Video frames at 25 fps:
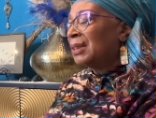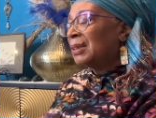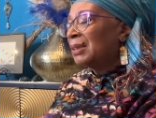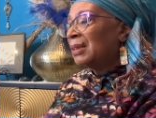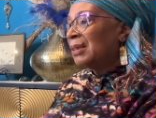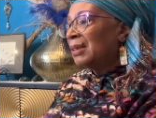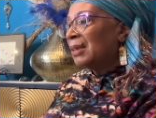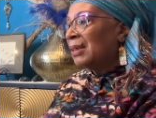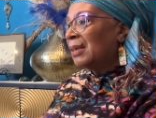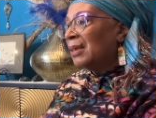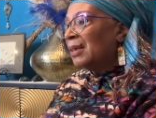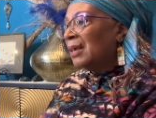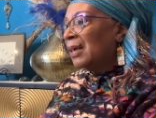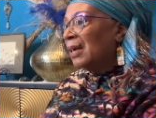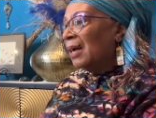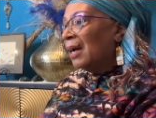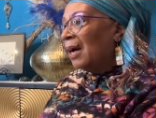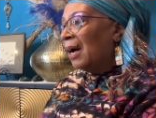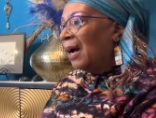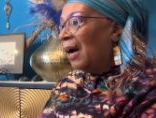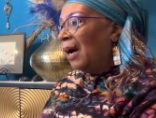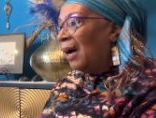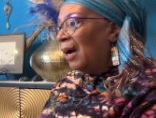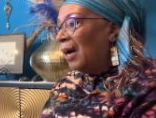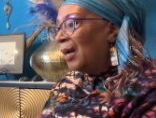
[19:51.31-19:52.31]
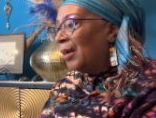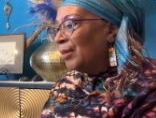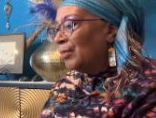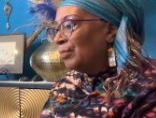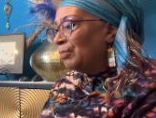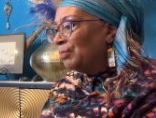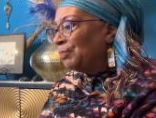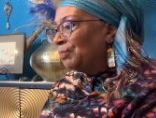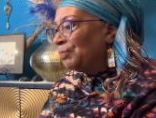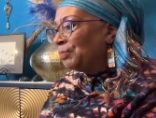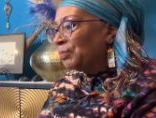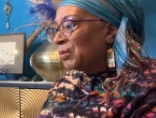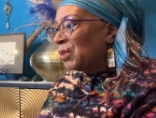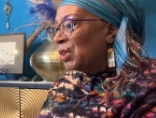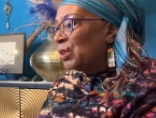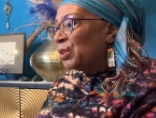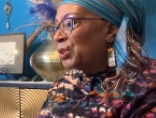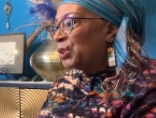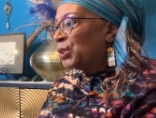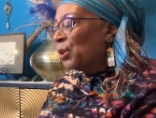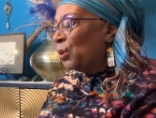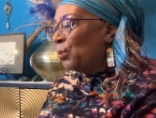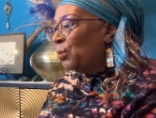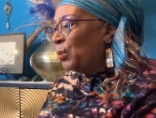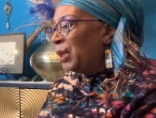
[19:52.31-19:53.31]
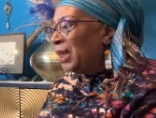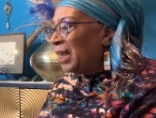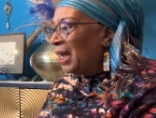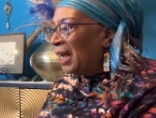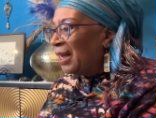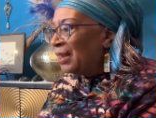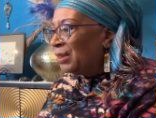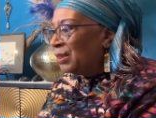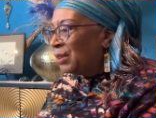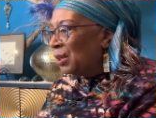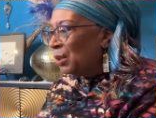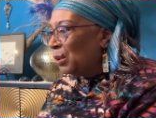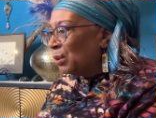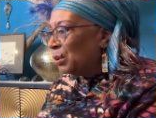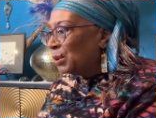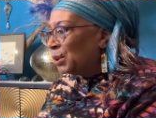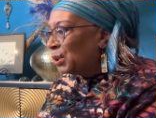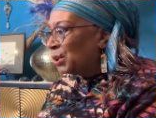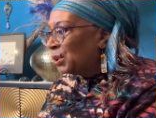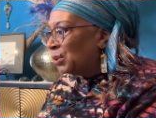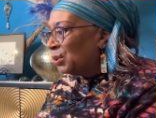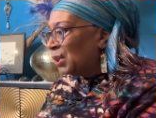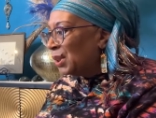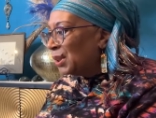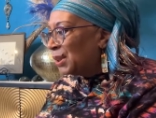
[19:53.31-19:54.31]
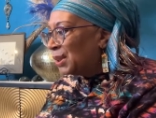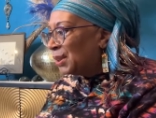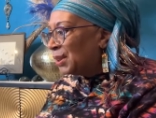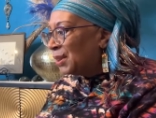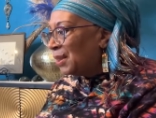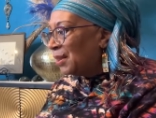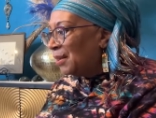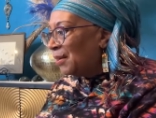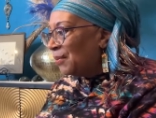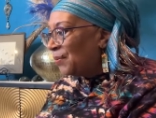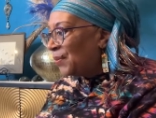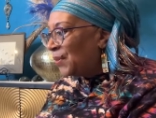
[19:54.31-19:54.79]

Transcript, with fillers: Mm-hmm, mm-hmm. Um, so we had those sorts of